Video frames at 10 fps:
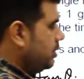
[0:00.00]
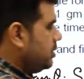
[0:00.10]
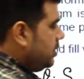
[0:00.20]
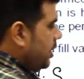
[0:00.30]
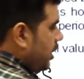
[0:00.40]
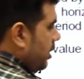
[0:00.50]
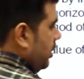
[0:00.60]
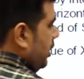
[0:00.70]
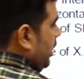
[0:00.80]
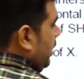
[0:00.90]
Say
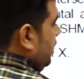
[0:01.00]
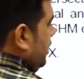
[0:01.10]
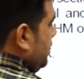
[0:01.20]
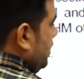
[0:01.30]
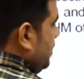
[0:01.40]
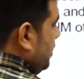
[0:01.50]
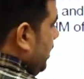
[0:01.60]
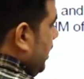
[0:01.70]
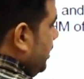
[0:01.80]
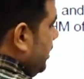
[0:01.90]
this is
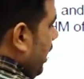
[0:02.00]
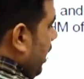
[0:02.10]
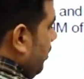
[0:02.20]
theta,